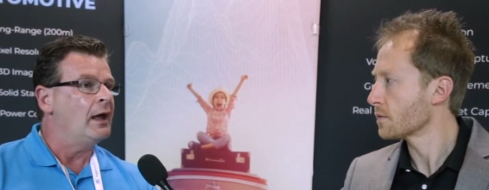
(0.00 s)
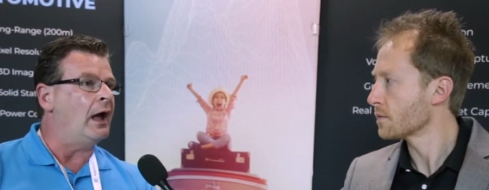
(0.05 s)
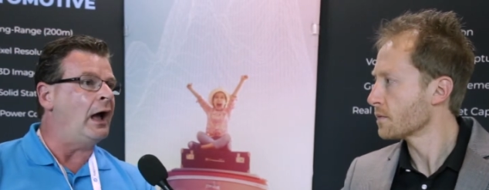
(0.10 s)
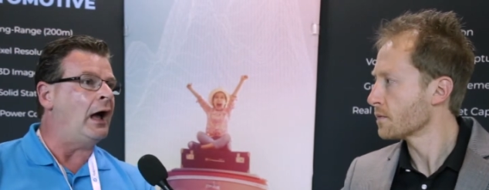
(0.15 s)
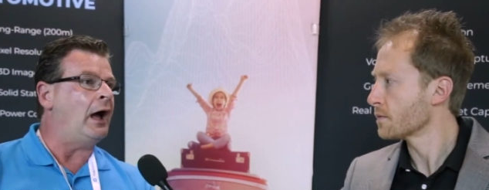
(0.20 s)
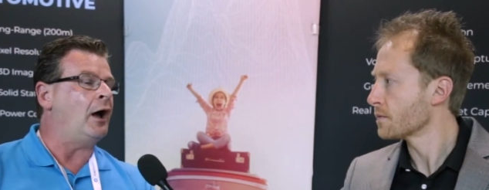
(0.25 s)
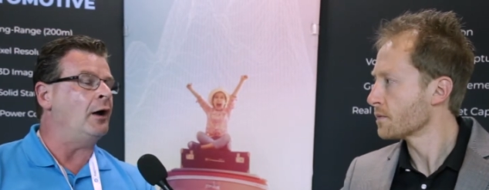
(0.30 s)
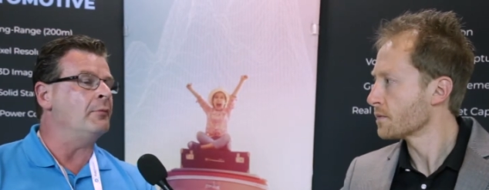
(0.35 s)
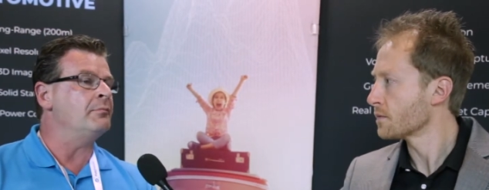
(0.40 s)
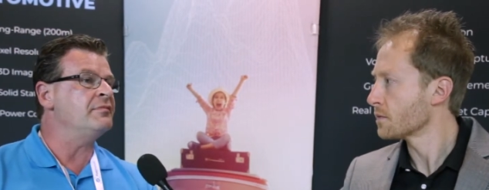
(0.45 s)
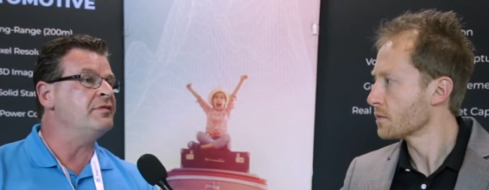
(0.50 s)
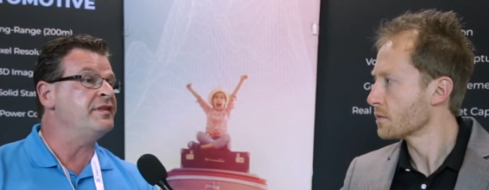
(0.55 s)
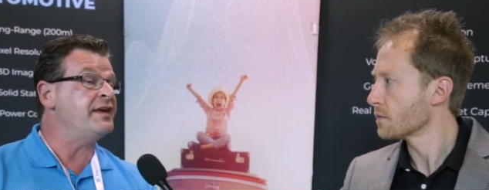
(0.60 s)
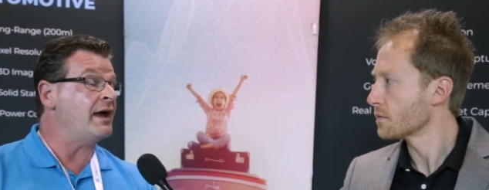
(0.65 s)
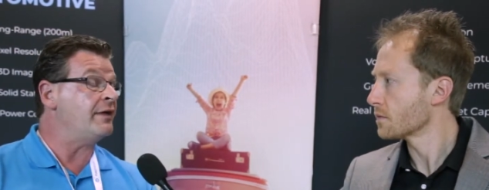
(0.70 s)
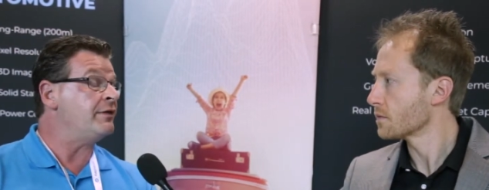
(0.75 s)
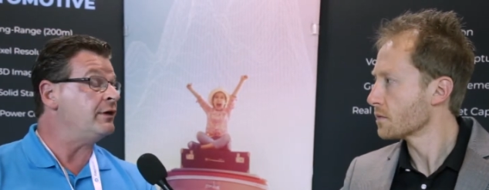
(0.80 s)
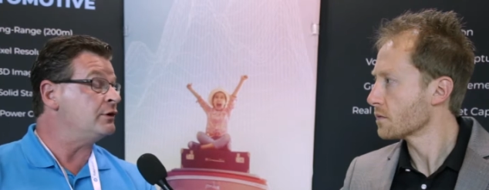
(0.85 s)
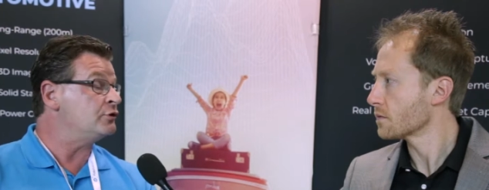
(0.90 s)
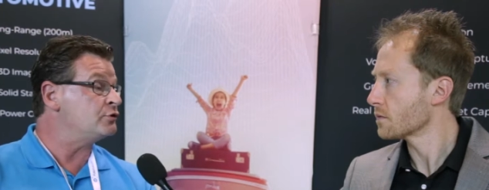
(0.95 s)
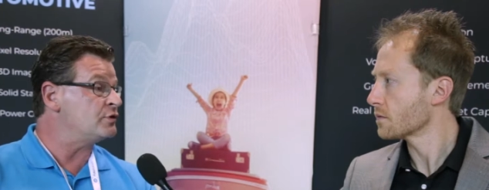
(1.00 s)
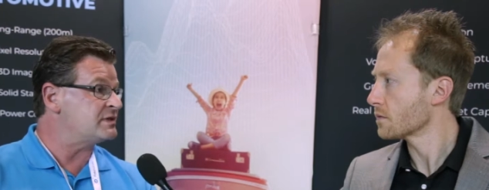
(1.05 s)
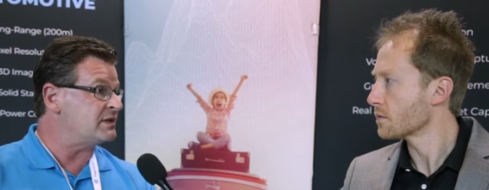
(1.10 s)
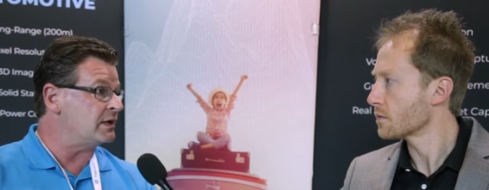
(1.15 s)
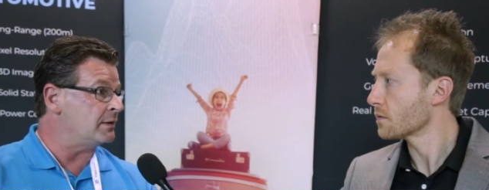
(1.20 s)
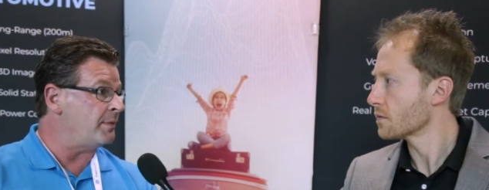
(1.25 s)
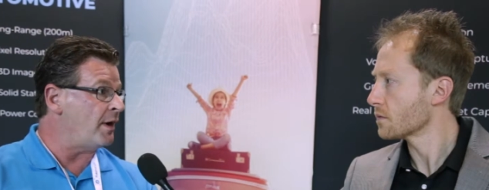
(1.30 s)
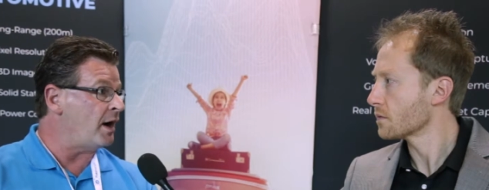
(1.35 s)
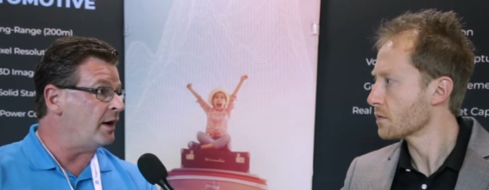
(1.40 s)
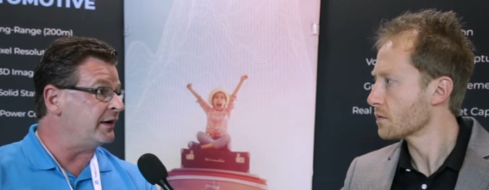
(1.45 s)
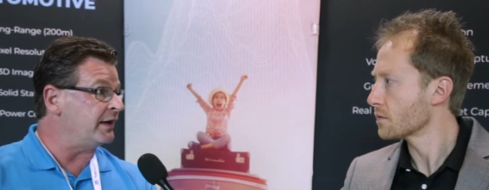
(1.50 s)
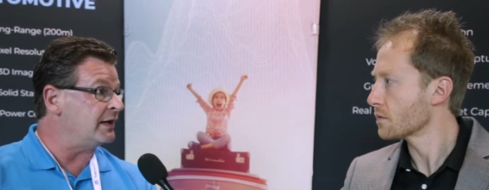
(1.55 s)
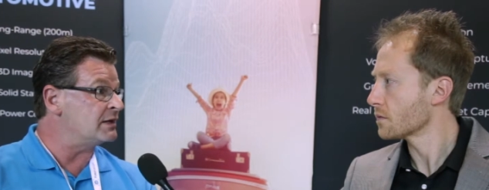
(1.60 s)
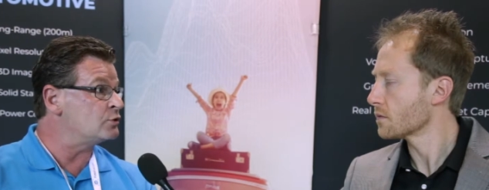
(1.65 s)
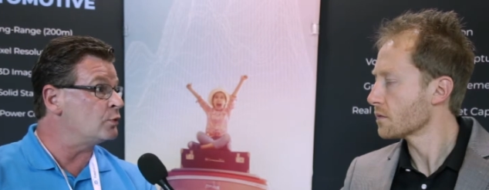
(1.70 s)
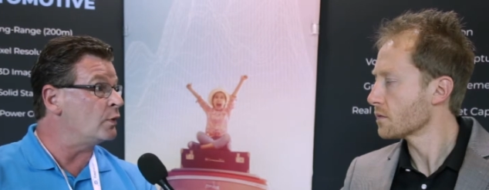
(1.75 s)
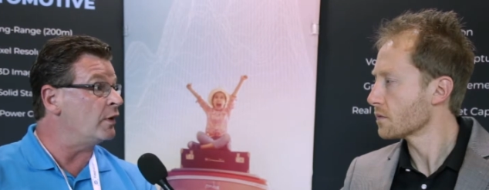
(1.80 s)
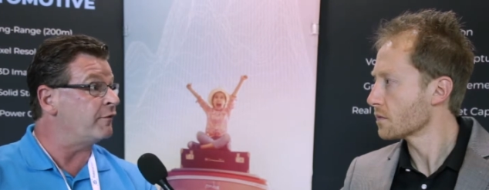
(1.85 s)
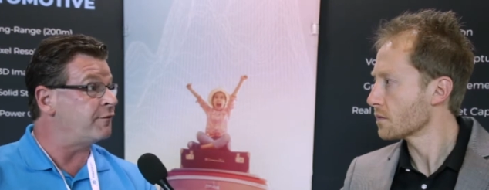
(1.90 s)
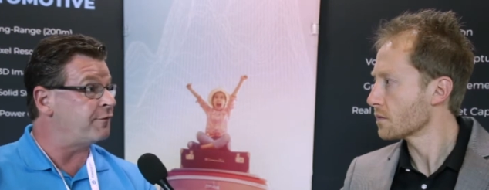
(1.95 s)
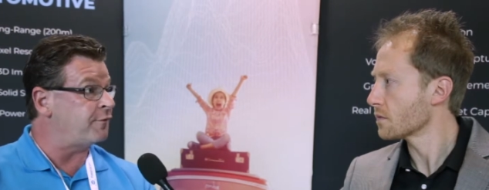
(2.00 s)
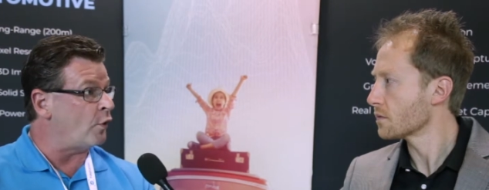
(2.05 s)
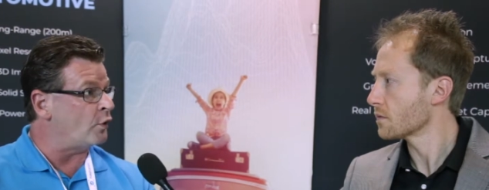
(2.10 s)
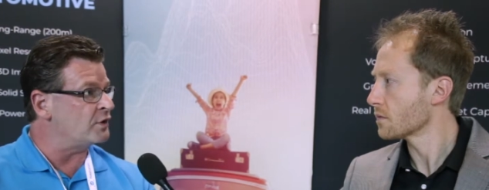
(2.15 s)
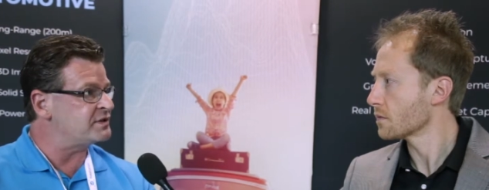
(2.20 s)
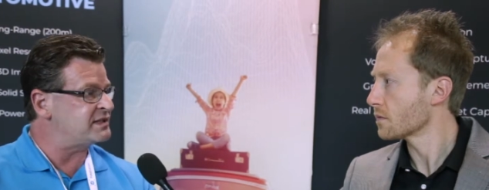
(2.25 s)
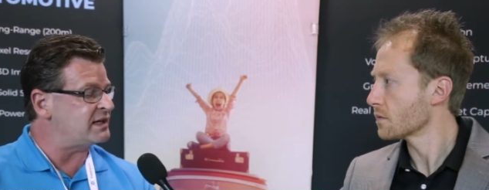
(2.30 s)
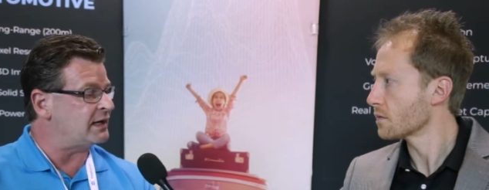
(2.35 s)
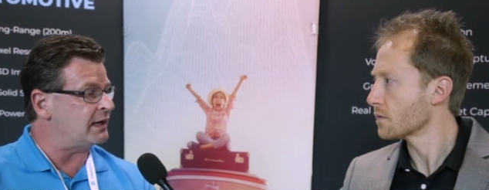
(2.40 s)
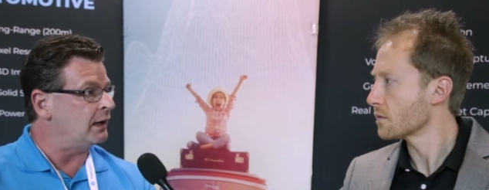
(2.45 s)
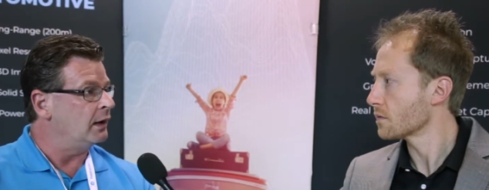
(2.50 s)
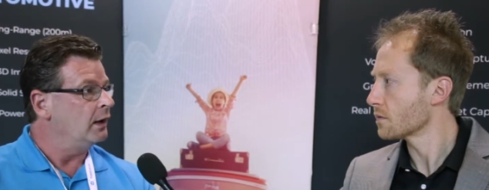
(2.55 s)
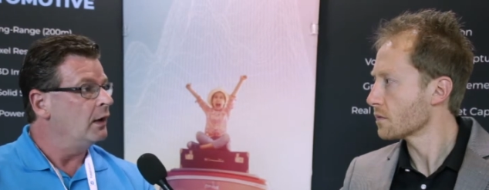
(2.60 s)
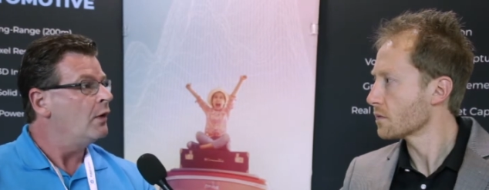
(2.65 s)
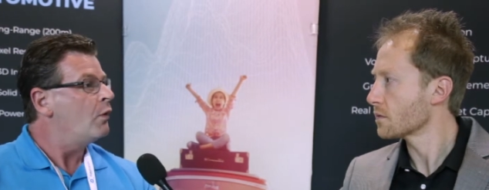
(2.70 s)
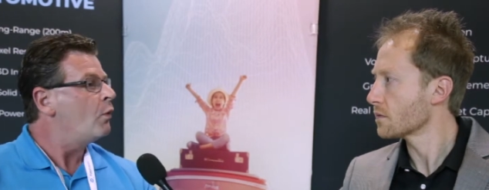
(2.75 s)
Speaker 1: The other interesting part is we're 4D.